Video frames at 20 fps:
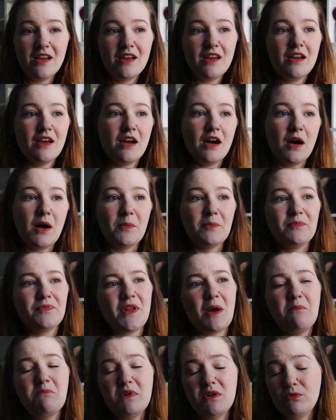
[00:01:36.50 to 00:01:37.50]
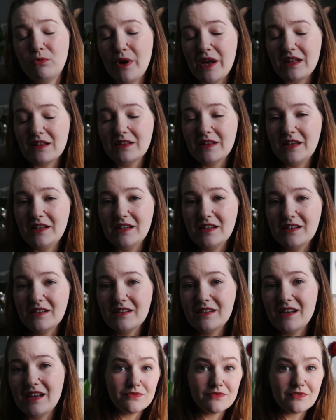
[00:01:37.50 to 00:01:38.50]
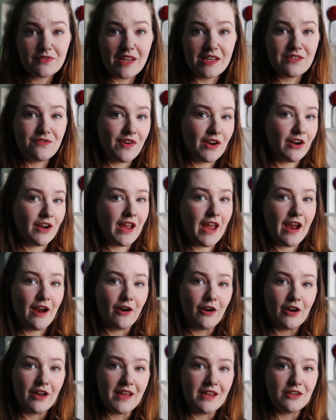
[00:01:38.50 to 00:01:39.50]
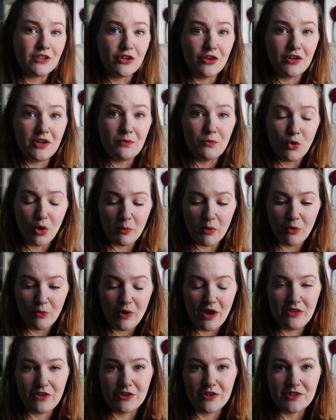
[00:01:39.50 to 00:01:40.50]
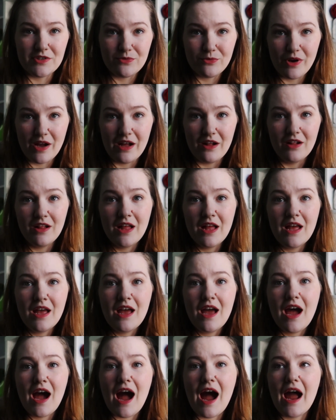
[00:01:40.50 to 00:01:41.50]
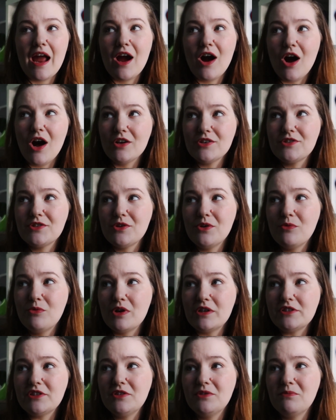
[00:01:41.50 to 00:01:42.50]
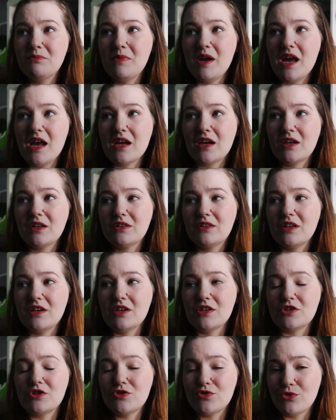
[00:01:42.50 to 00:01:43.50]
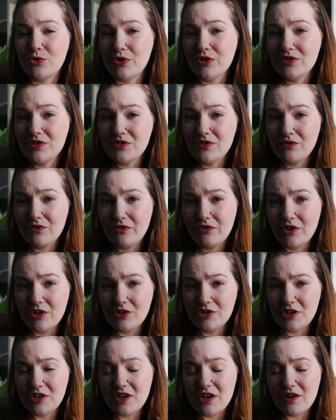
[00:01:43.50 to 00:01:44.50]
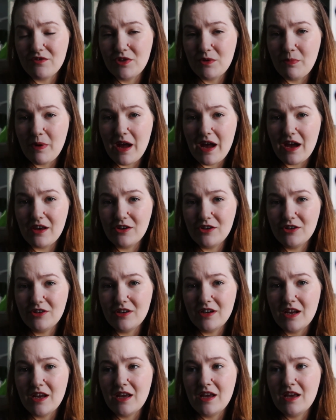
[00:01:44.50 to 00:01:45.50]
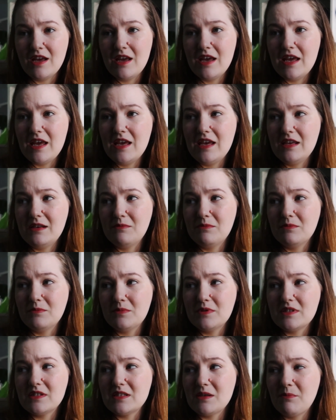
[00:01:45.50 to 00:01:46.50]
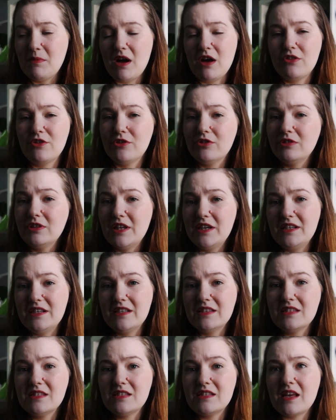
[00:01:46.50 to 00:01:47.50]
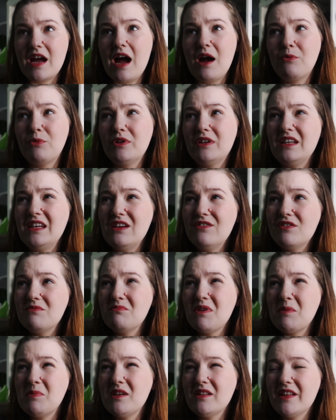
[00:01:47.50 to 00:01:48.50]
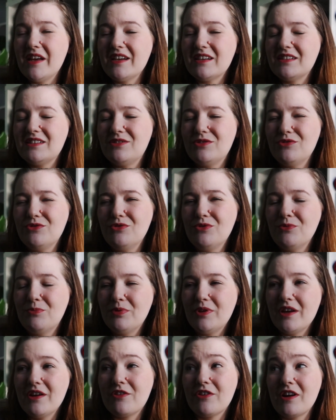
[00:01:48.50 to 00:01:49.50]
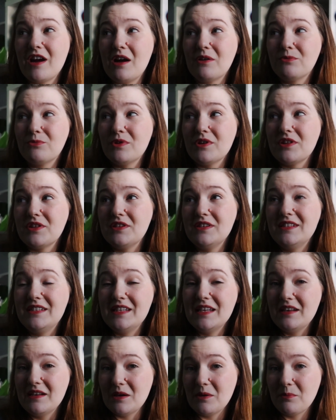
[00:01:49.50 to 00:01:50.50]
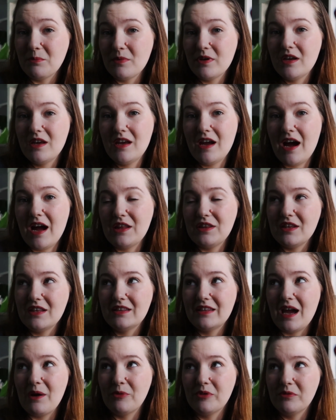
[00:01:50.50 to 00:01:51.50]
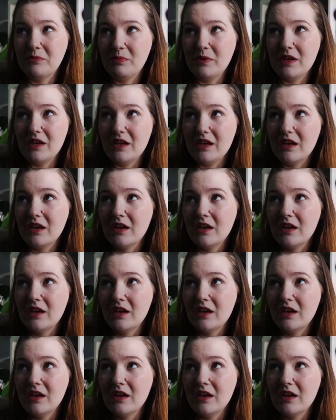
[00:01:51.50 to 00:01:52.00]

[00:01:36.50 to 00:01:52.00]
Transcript: a mid-weight linen and it's very airy and good in warmer weather as well, I also want to make the shorts version of the pattern in some other linens. I would even maybe like to play around with denim. I think that would be